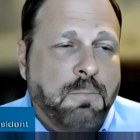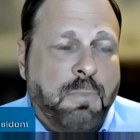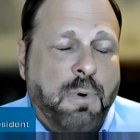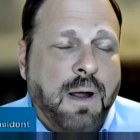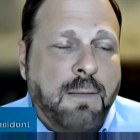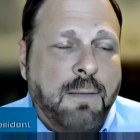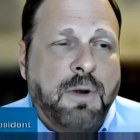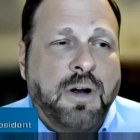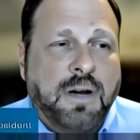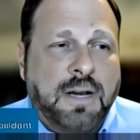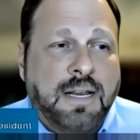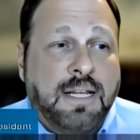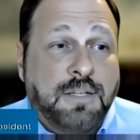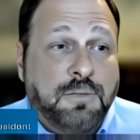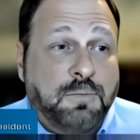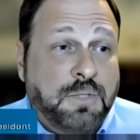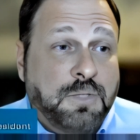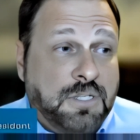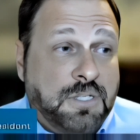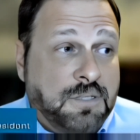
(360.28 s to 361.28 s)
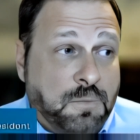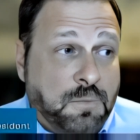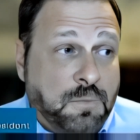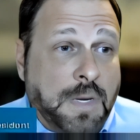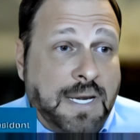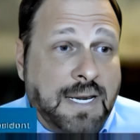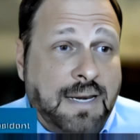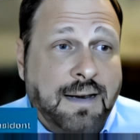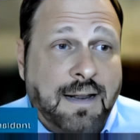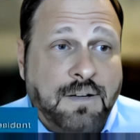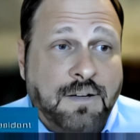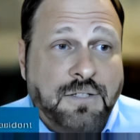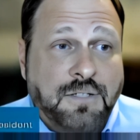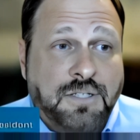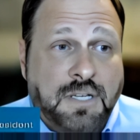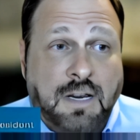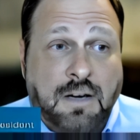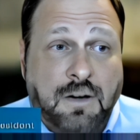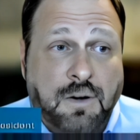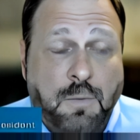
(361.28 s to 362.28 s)
primary needs were just, we need to
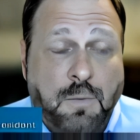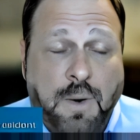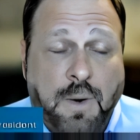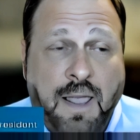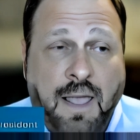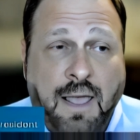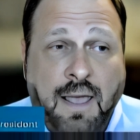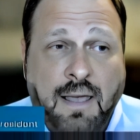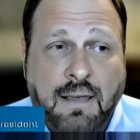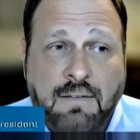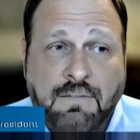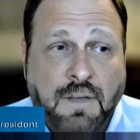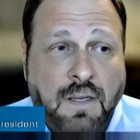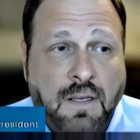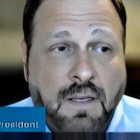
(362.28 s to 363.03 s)
understand who we have.